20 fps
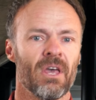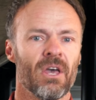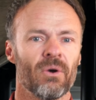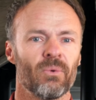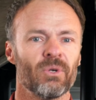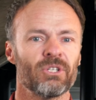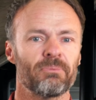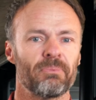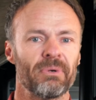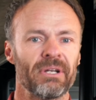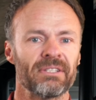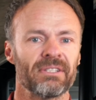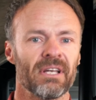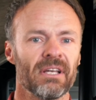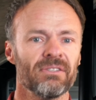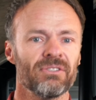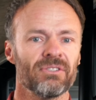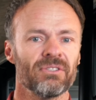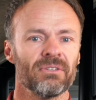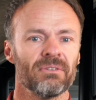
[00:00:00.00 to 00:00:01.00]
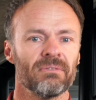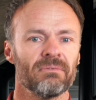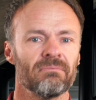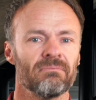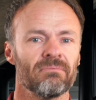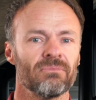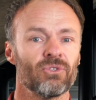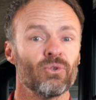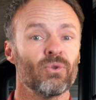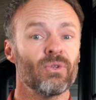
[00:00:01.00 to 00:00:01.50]
Which brings us
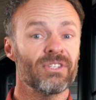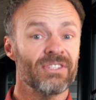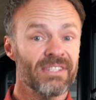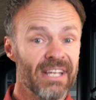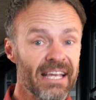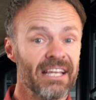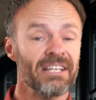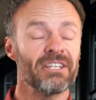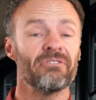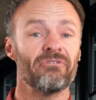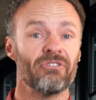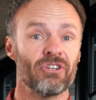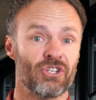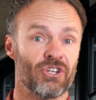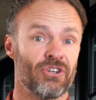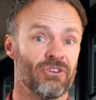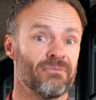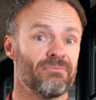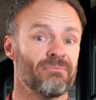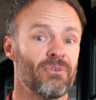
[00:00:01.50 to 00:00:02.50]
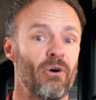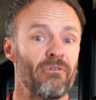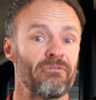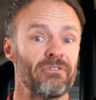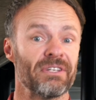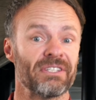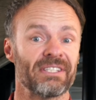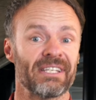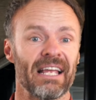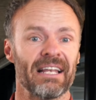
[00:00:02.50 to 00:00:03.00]
to the second division of the
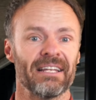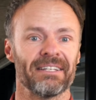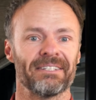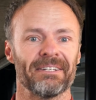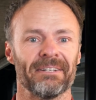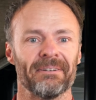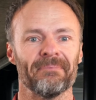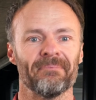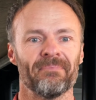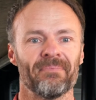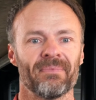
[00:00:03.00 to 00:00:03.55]
skeleton,